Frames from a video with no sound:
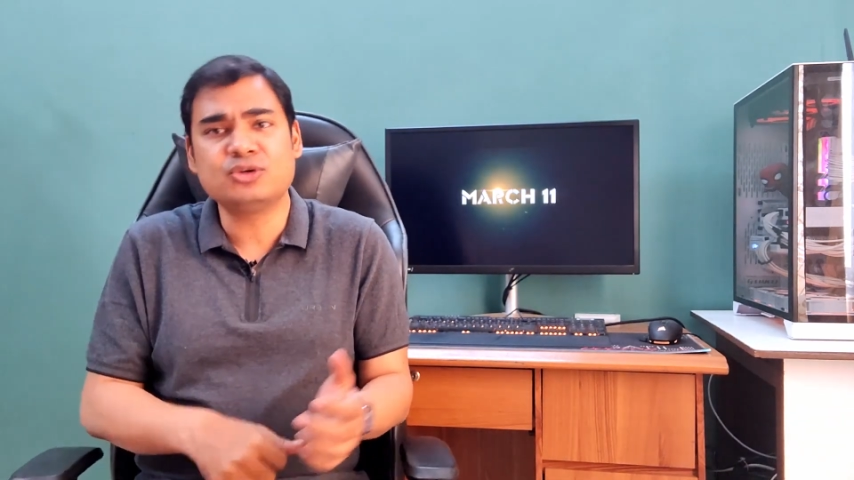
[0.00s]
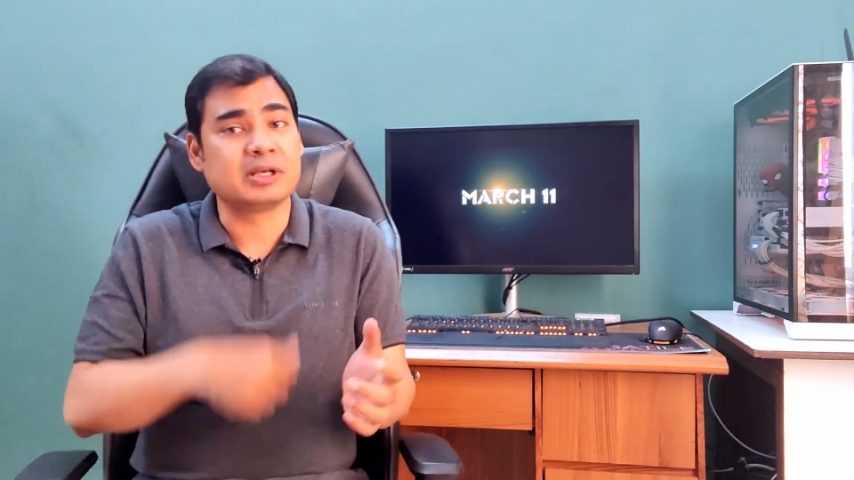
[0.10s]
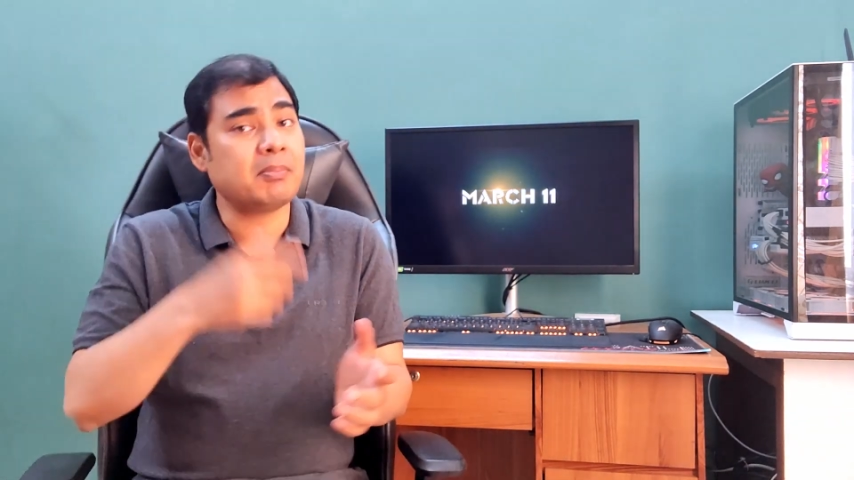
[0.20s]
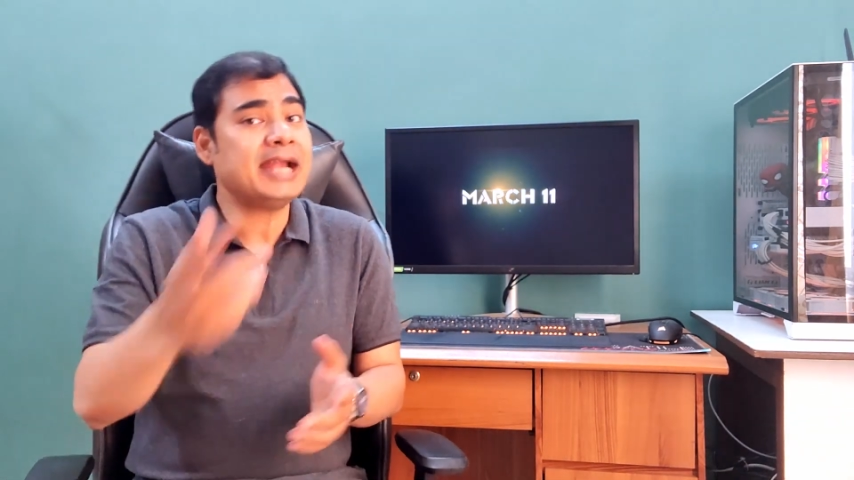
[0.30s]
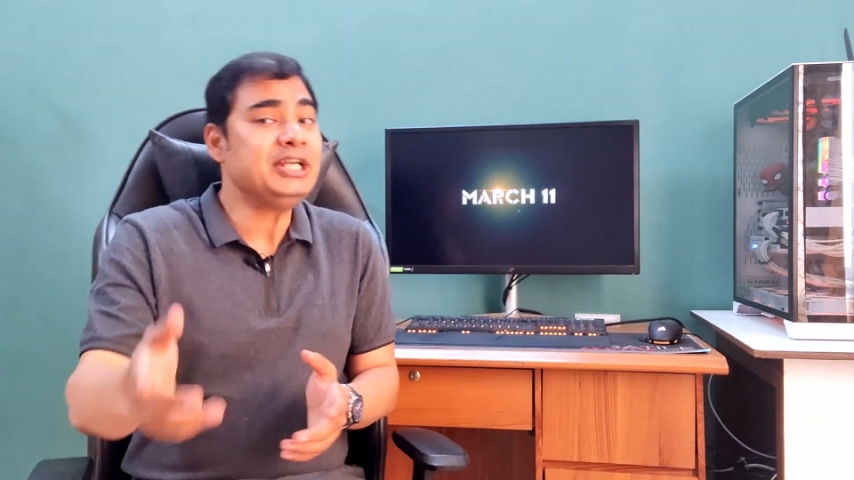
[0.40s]
to
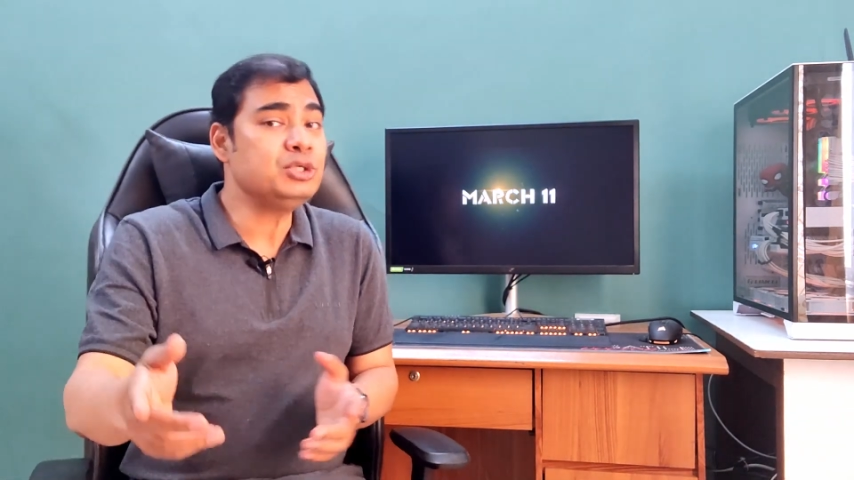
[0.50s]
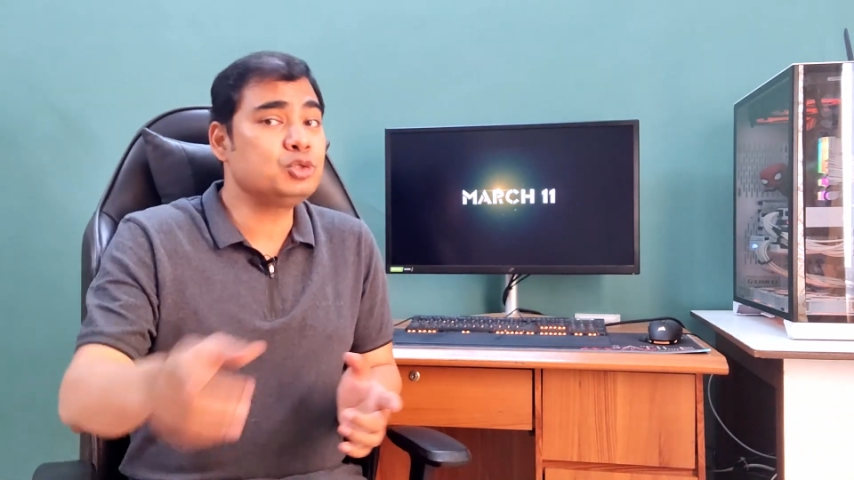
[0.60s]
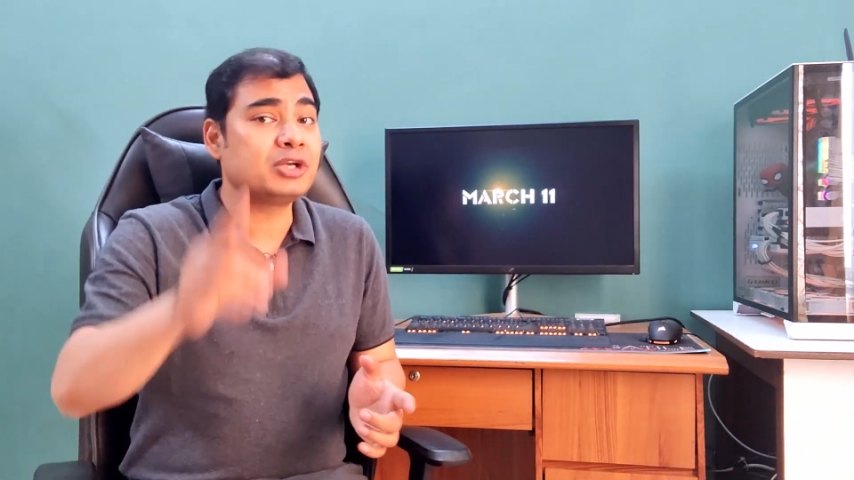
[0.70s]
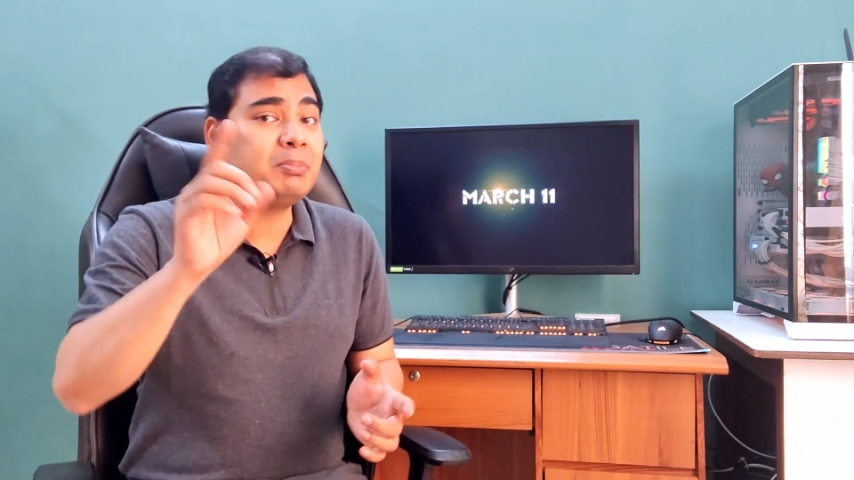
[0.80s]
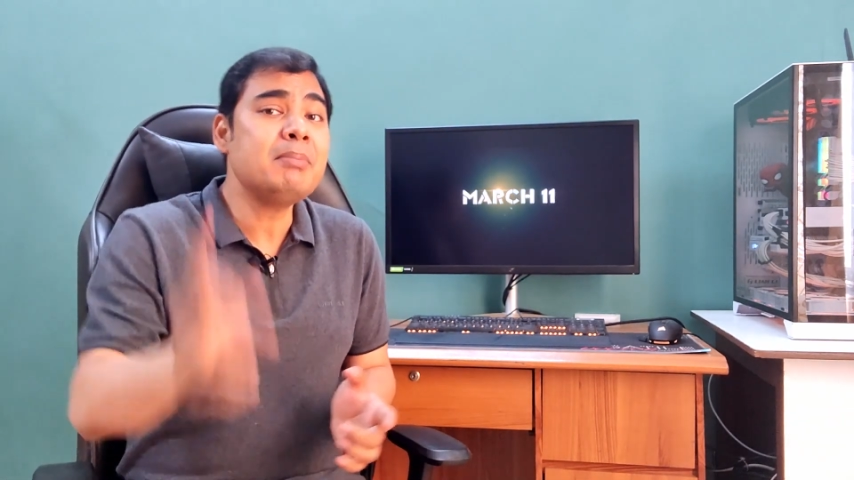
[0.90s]
remind you
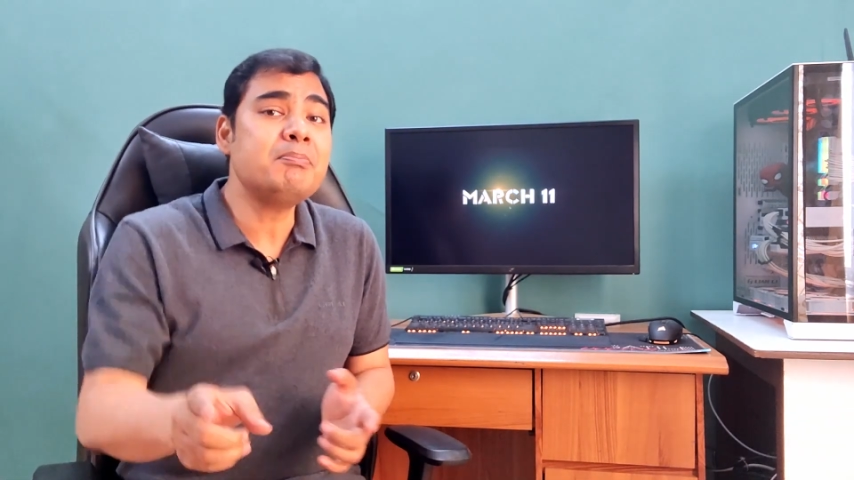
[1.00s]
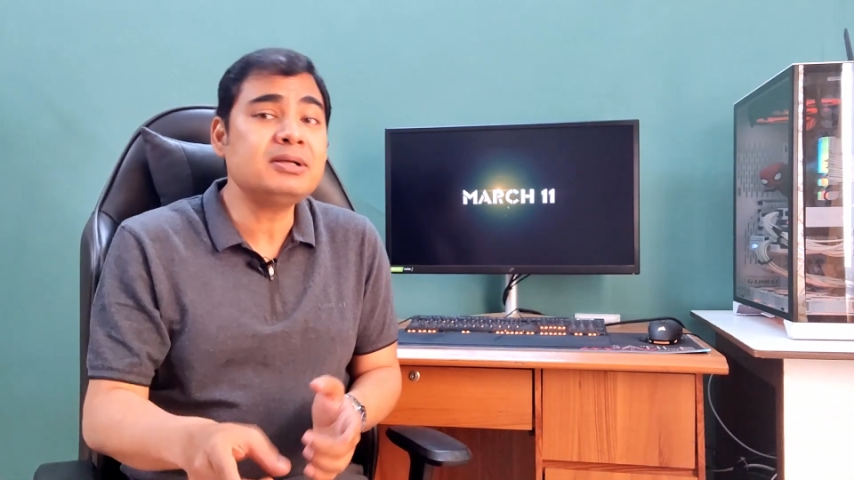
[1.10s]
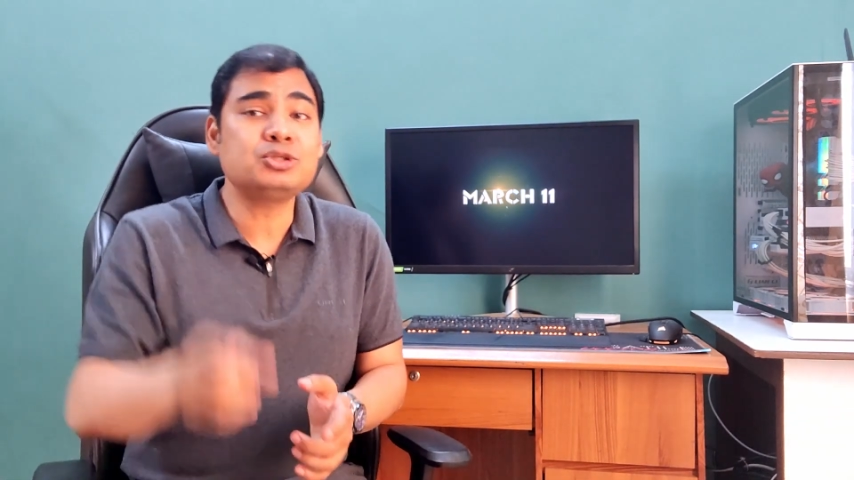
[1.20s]
to remember